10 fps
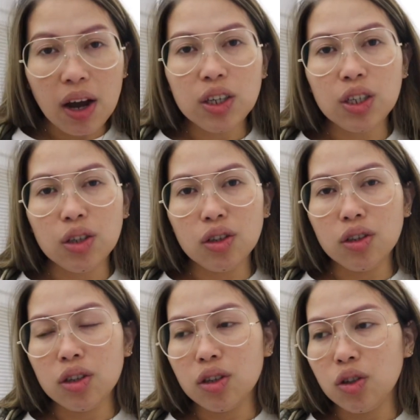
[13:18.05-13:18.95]
I
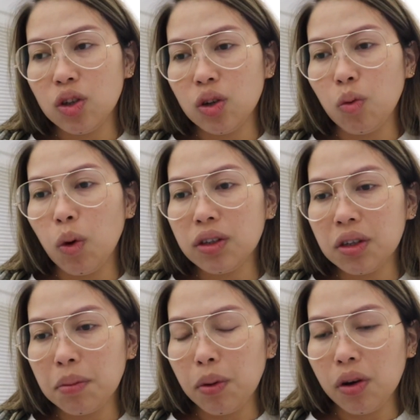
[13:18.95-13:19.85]
should do
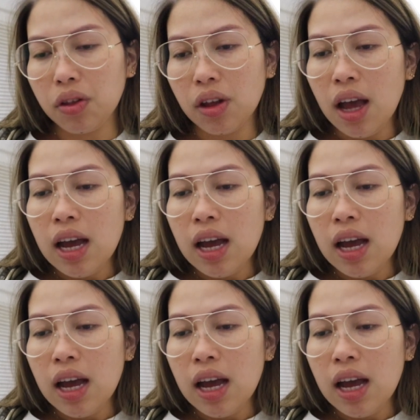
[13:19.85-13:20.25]
water birth?